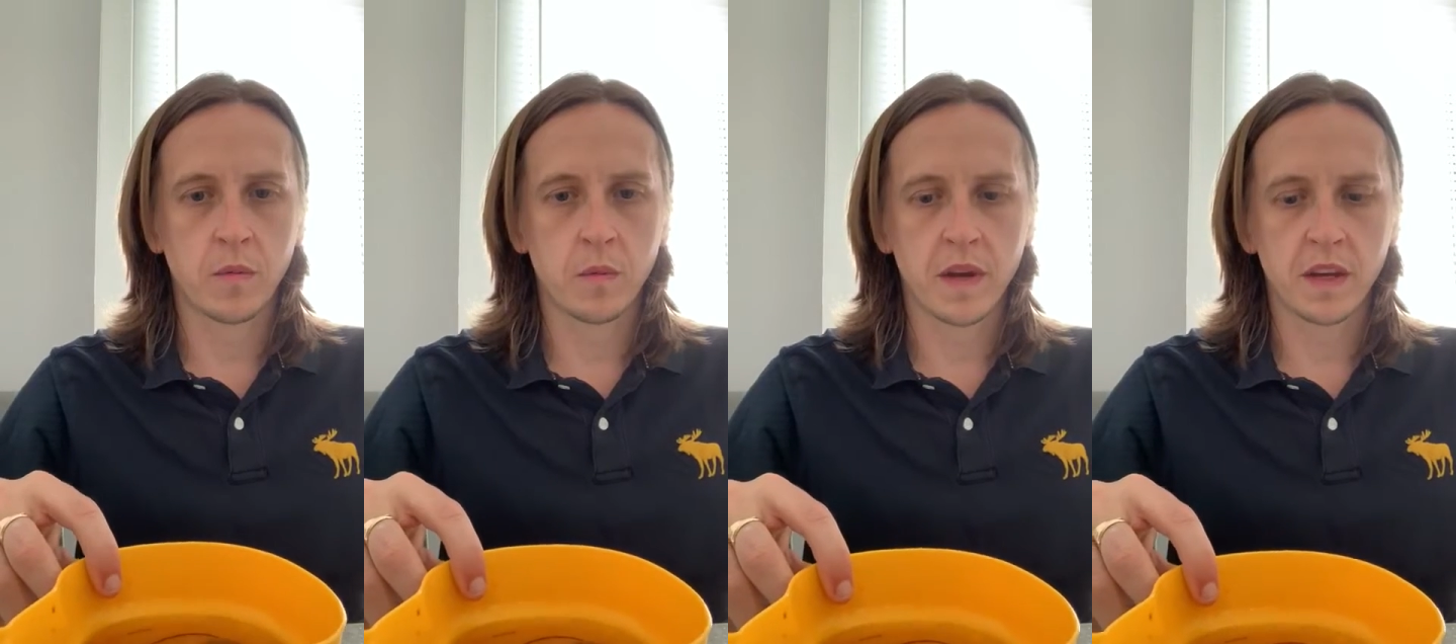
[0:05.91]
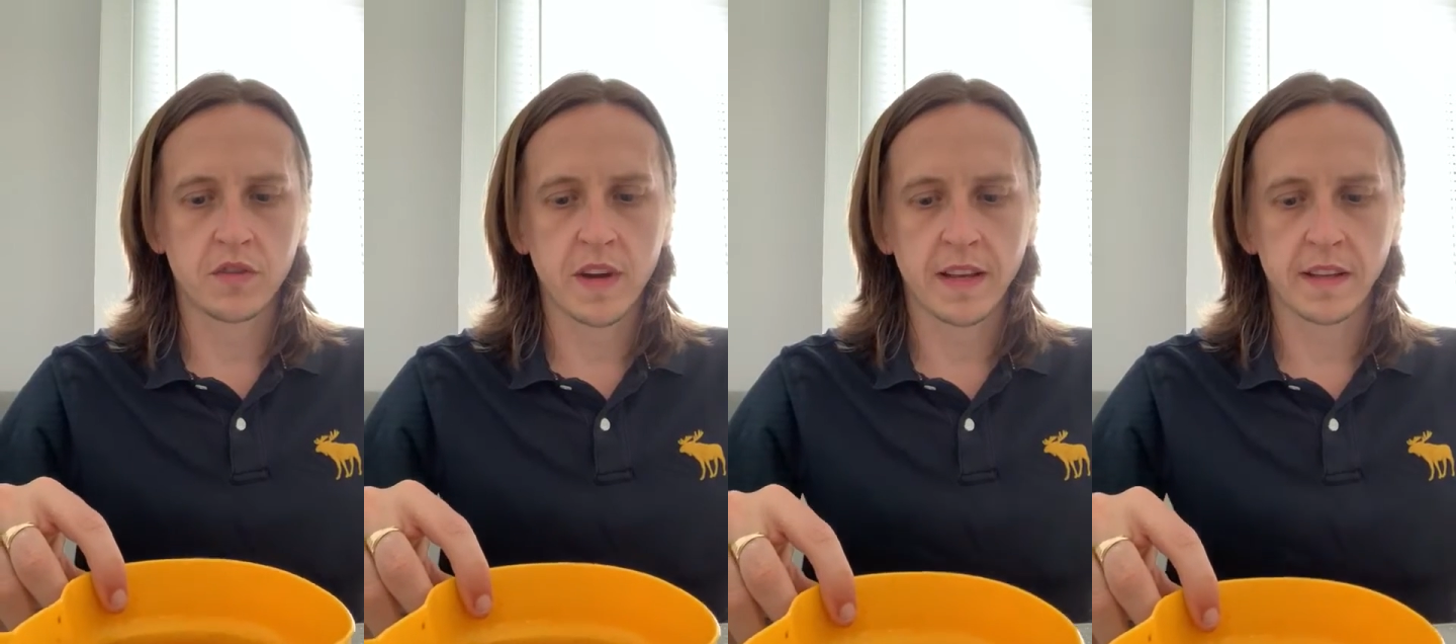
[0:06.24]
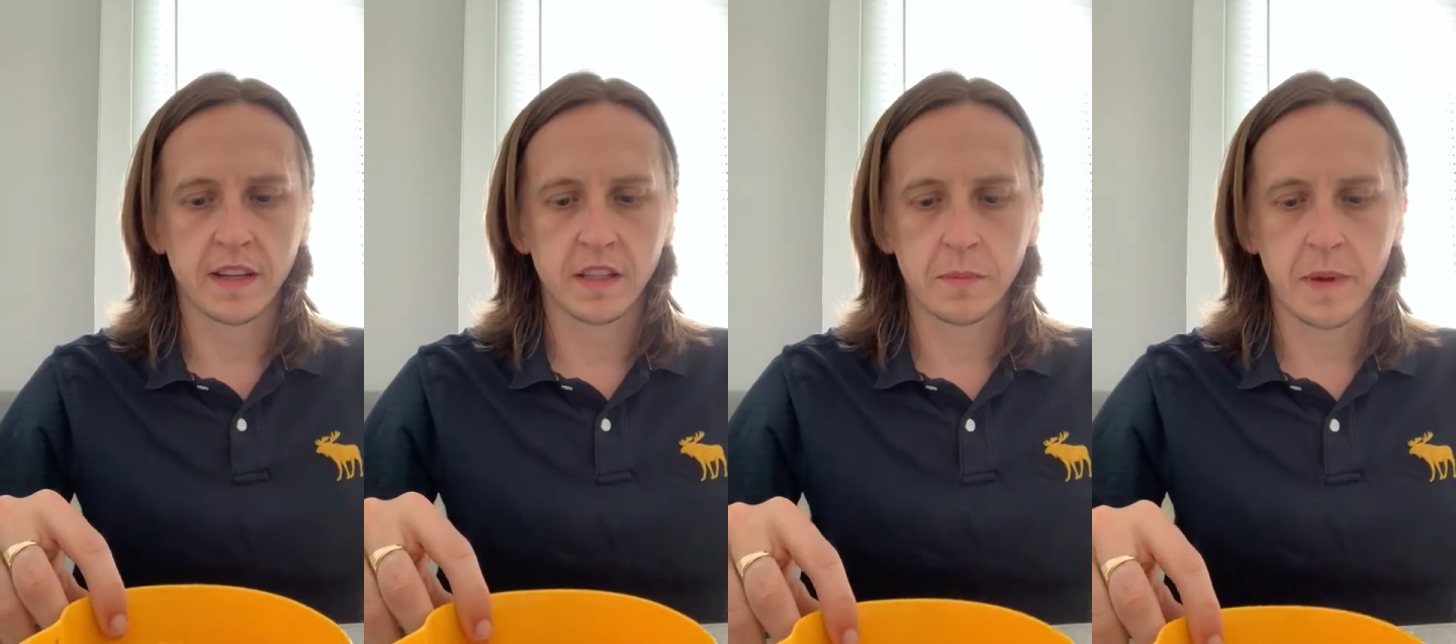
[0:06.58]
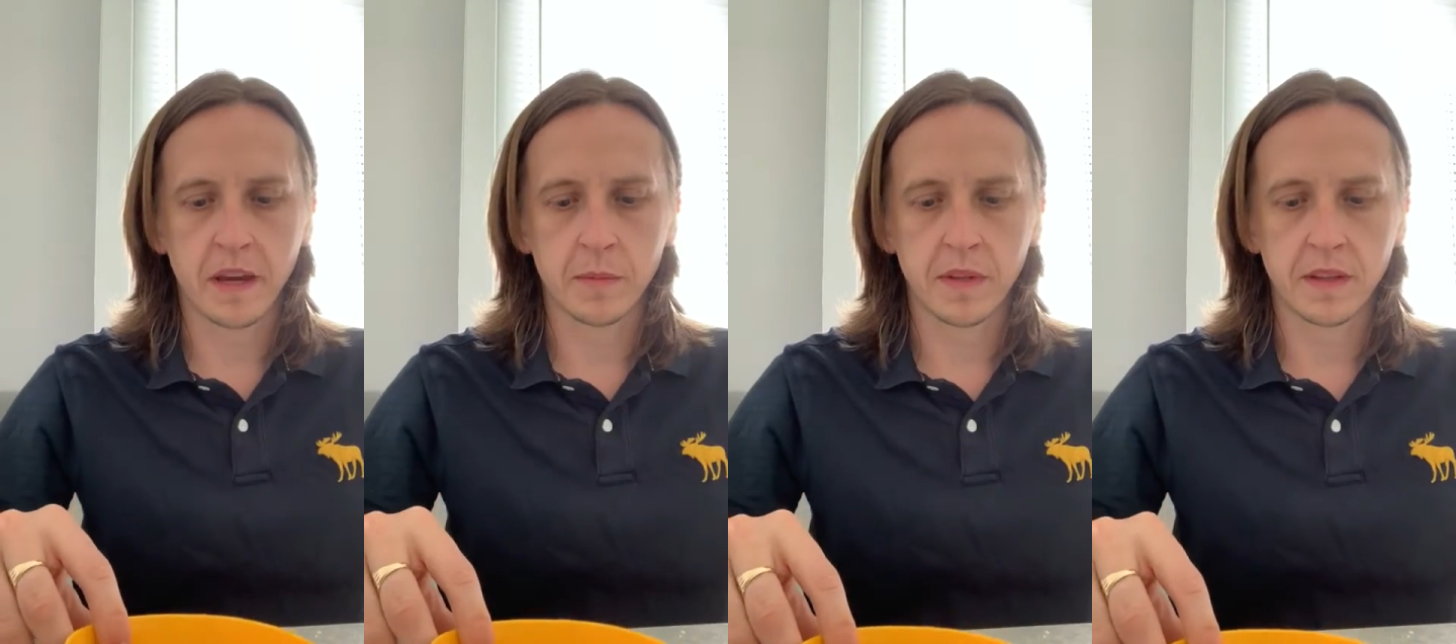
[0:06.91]
we tried an
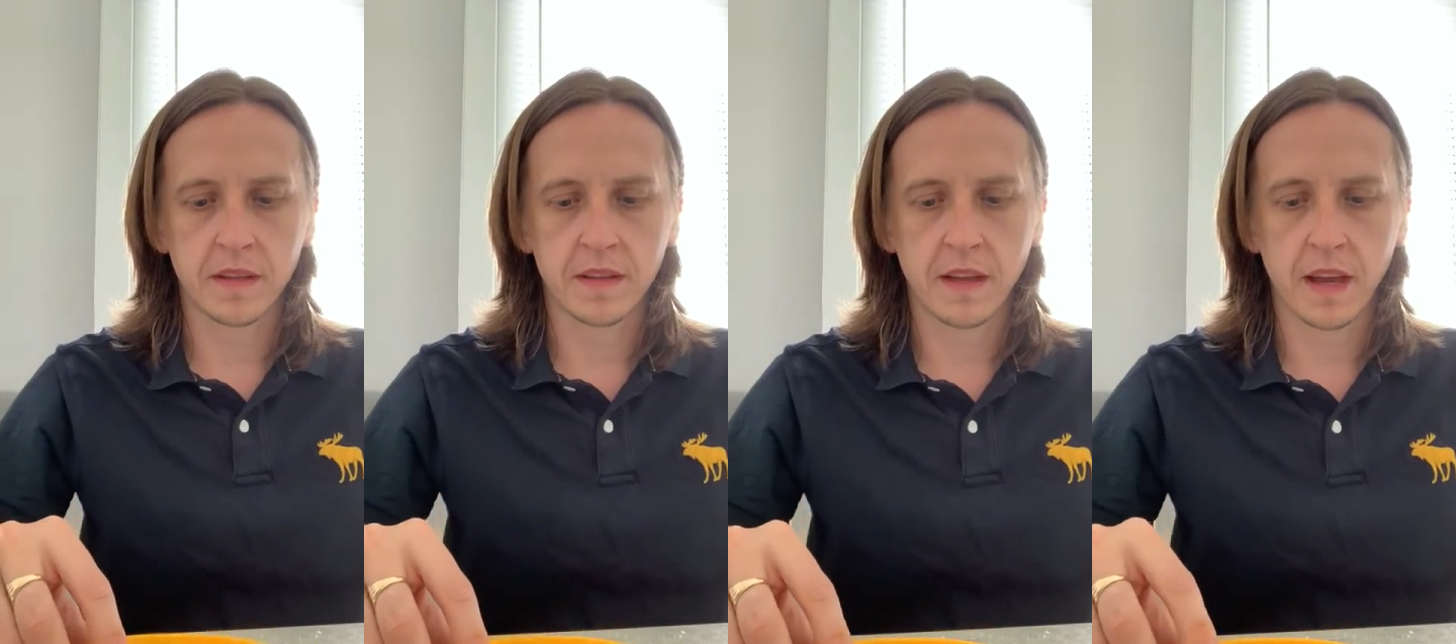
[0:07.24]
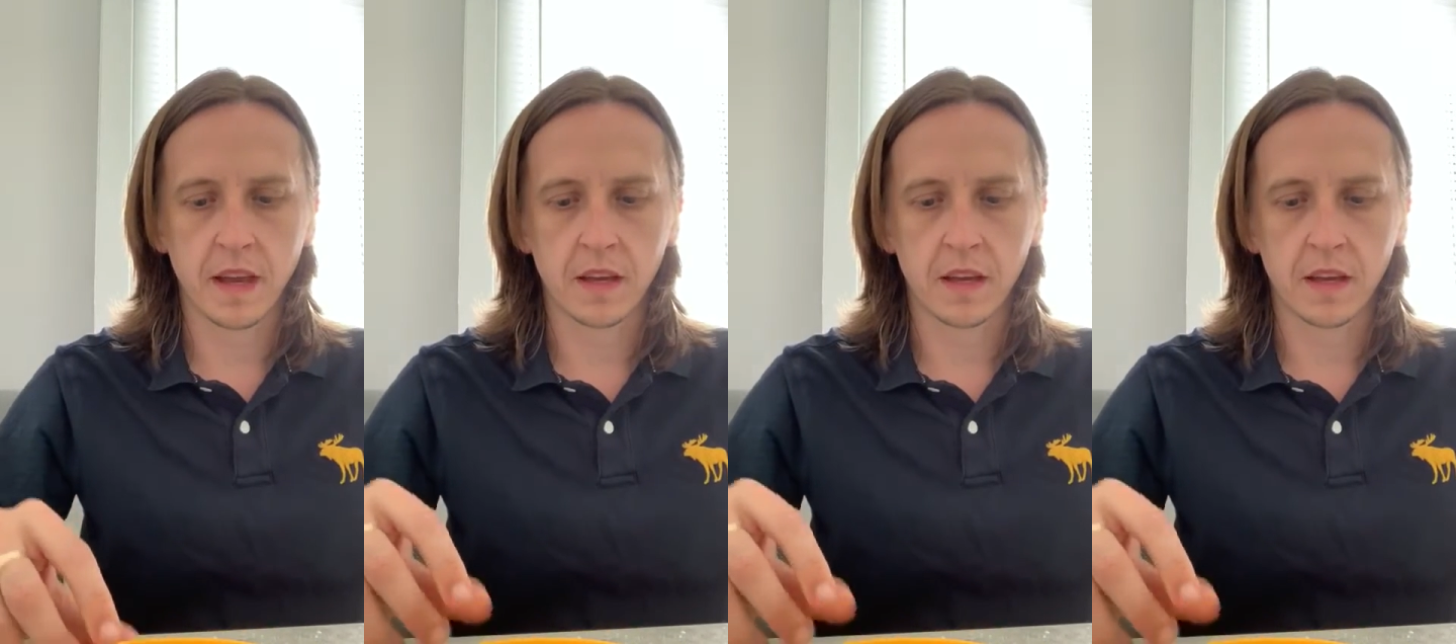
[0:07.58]
experiment